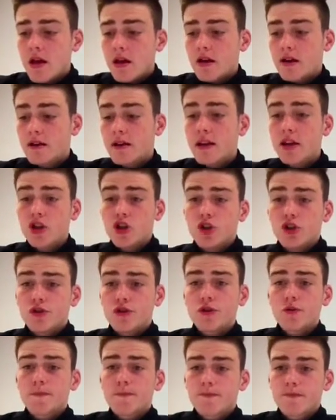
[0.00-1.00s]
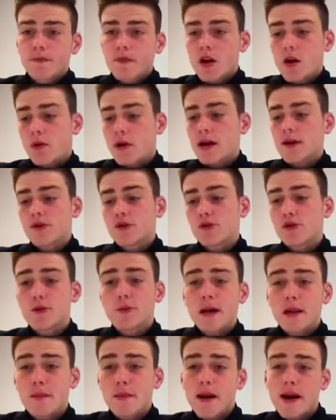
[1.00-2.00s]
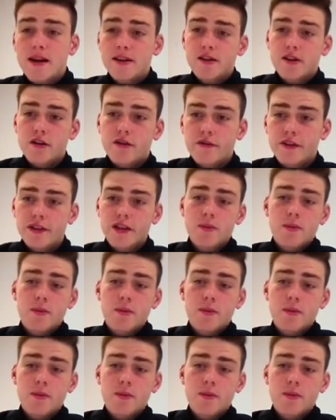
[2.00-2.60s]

conditions, I'll now talk to you about the playing surface.